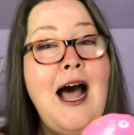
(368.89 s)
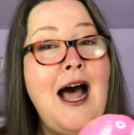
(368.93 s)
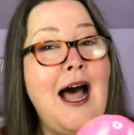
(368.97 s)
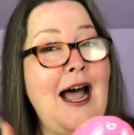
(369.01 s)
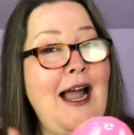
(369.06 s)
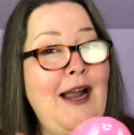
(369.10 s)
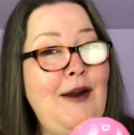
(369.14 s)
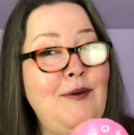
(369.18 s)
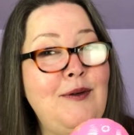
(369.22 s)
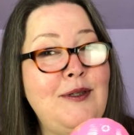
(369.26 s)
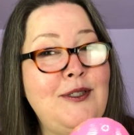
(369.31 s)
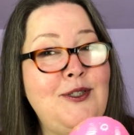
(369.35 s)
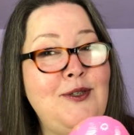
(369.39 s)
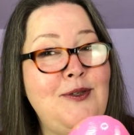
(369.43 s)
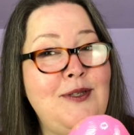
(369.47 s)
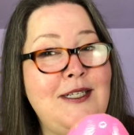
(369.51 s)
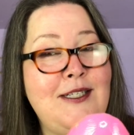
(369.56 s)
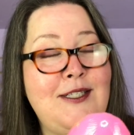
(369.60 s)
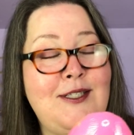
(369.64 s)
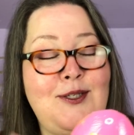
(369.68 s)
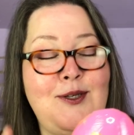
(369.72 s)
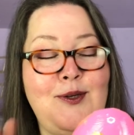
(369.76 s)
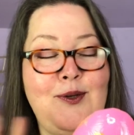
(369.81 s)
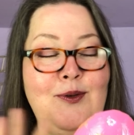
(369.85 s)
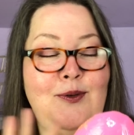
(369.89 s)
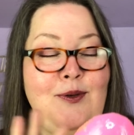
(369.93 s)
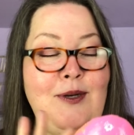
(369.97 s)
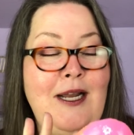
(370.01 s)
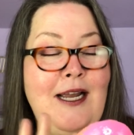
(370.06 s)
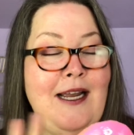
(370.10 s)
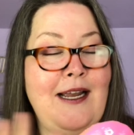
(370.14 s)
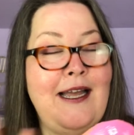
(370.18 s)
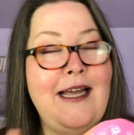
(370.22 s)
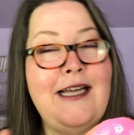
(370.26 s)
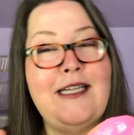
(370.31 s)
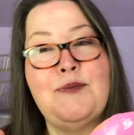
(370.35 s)
I will do this soon
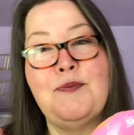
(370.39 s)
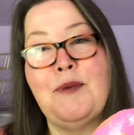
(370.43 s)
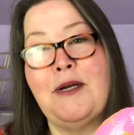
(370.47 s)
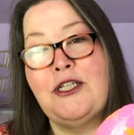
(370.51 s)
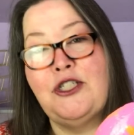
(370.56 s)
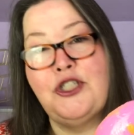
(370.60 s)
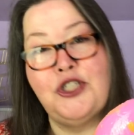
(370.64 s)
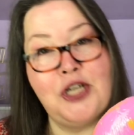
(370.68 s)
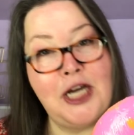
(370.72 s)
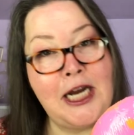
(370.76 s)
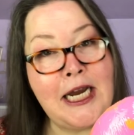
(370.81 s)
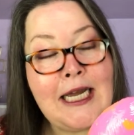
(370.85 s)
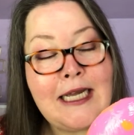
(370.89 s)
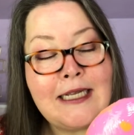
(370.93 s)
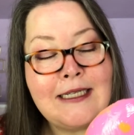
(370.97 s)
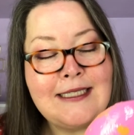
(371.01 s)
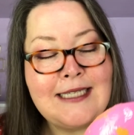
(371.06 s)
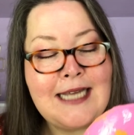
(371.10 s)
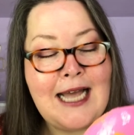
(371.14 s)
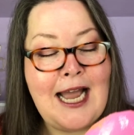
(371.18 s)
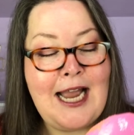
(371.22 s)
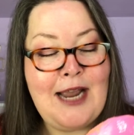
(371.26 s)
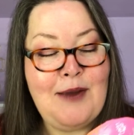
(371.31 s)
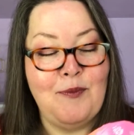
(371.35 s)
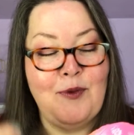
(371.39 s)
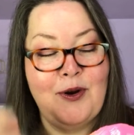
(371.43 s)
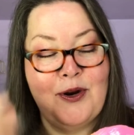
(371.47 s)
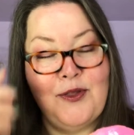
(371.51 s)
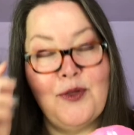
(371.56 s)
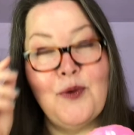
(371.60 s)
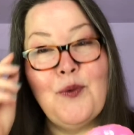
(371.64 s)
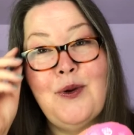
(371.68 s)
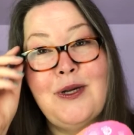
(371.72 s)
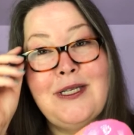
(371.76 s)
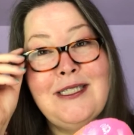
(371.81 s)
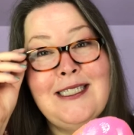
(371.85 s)
in case by chance I am one of
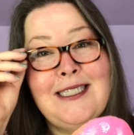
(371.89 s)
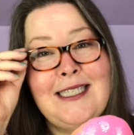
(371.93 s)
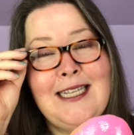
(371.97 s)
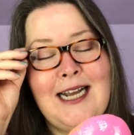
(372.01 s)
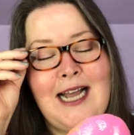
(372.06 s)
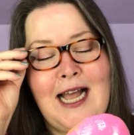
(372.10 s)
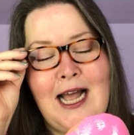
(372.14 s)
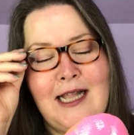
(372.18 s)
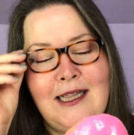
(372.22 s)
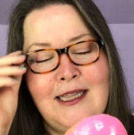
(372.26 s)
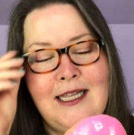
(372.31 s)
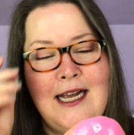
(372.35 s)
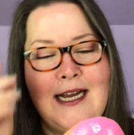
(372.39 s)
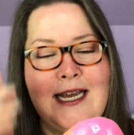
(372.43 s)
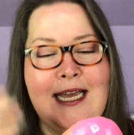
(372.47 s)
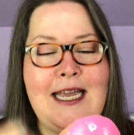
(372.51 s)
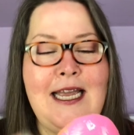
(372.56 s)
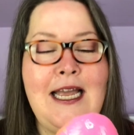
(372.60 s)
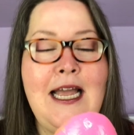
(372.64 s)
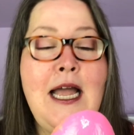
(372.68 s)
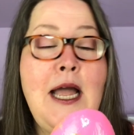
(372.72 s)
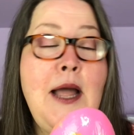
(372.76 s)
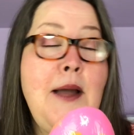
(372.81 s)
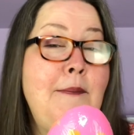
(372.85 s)
the ones that got lucky.